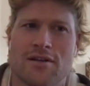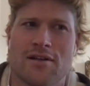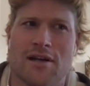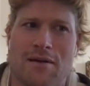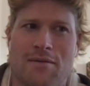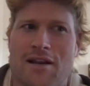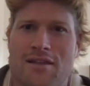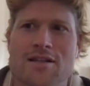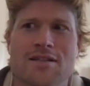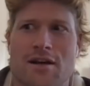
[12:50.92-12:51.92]
I mean, I
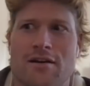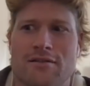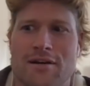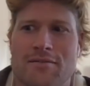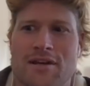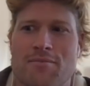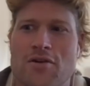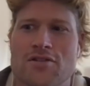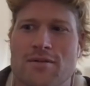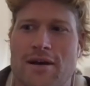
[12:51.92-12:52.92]
think so. I mean, I
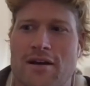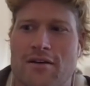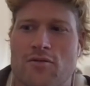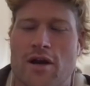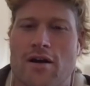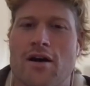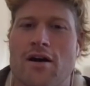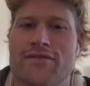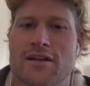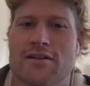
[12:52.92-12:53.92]
post about her quite
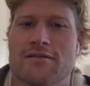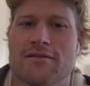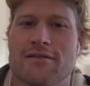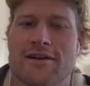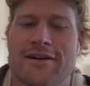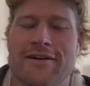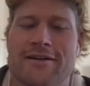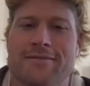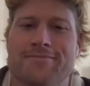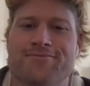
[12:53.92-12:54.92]
often.
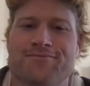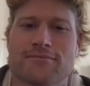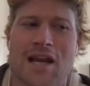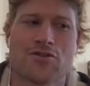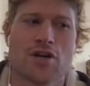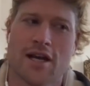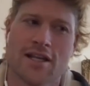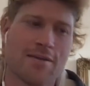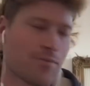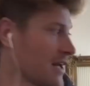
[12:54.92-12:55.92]
I try to
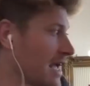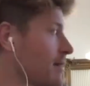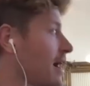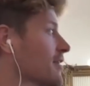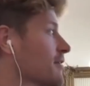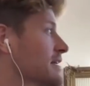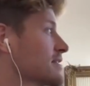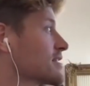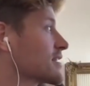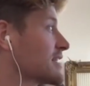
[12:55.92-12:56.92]
keep her name out of the
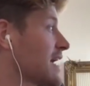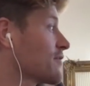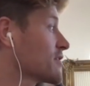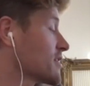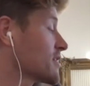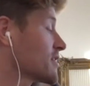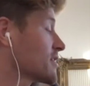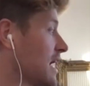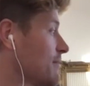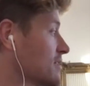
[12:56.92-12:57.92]
business because every single
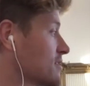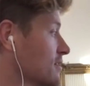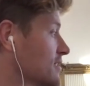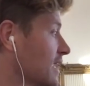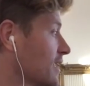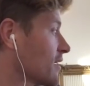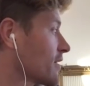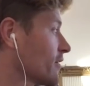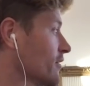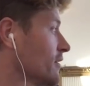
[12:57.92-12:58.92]
time I start dating
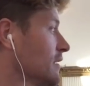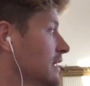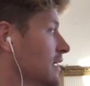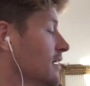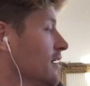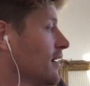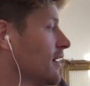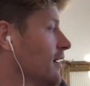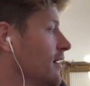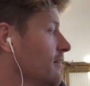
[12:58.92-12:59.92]
a girl,
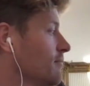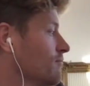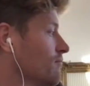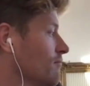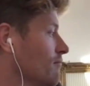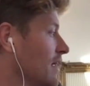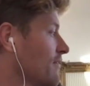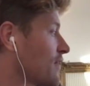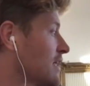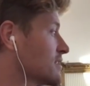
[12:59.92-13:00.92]
my friends